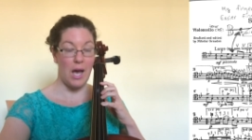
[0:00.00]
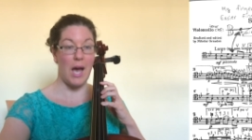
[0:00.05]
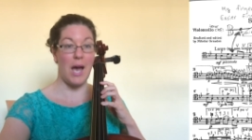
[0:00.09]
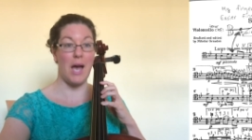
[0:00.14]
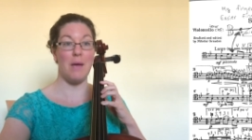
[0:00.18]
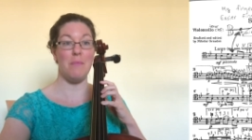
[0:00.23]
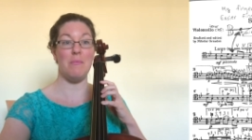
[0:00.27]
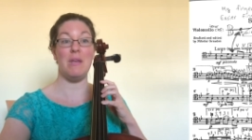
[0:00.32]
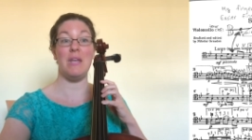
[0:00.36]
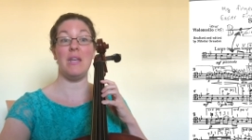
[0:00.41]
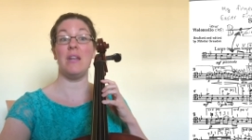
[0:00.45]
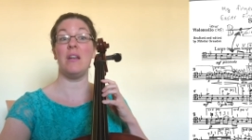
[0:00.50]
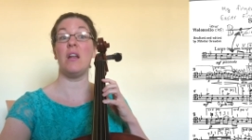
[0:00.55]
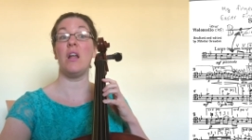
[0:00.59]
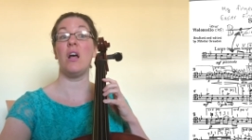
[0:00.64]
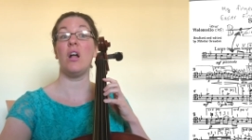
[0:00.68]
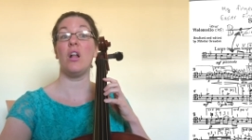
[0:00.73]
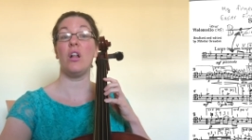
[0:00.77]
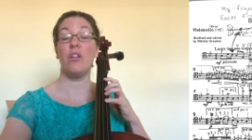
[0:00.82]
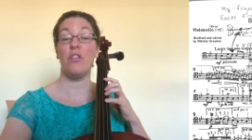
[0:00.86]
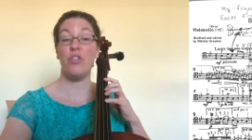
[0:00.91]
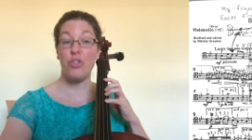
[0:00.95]
I'm in
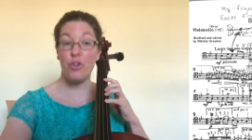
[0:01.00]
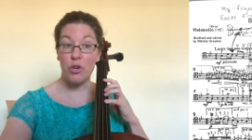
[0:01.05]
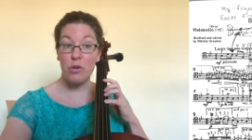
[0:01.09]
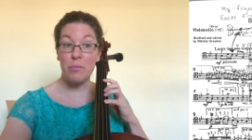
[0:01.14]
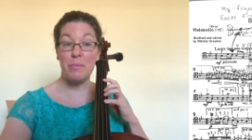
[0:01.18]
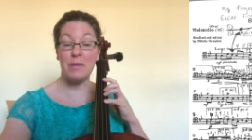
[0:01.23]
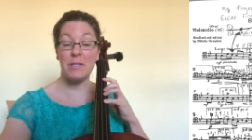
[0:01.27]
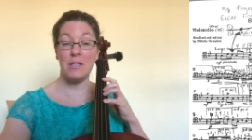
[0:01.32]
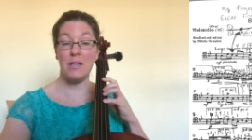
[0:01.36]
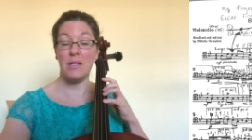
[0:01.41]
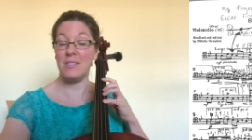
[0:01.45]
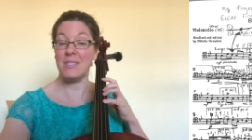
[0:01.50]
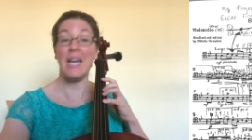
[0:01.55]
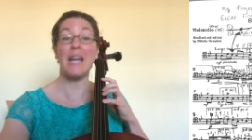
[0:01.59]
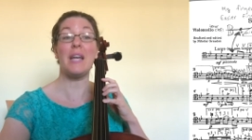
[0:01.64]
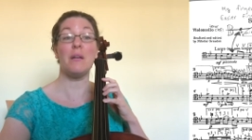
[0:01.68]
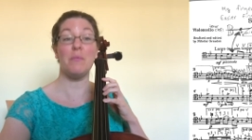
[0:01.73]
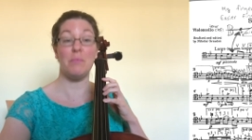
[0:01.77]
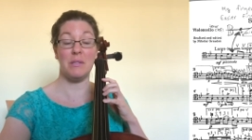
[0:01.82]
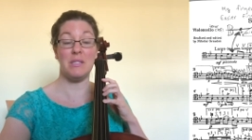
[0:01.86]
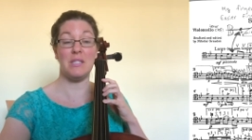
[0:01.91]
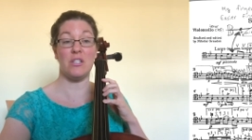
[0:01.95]

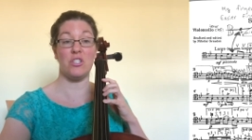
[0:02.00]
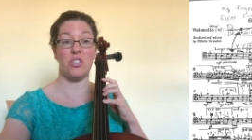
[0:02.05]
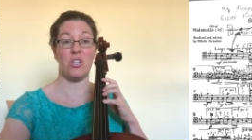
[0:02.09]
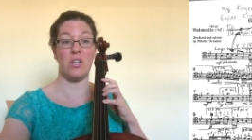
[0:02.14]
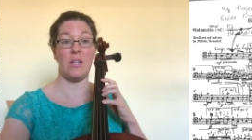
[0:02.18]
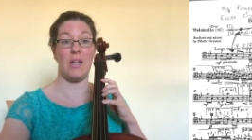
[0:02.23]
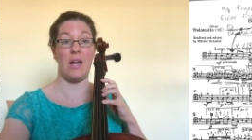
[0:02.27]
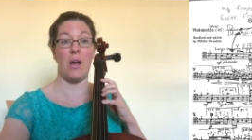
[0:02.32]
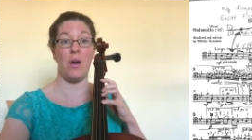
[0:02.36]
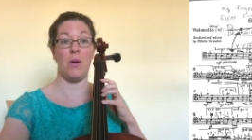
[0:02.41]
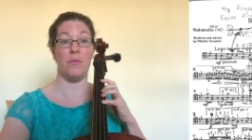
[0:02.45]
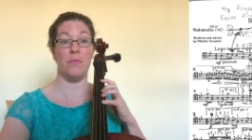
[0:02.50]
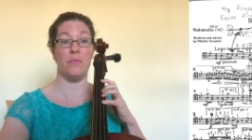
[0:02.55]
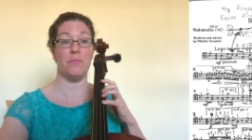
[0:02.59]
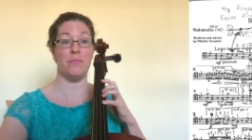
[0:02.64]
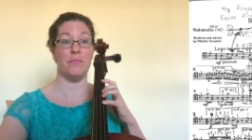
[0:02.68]
second position now.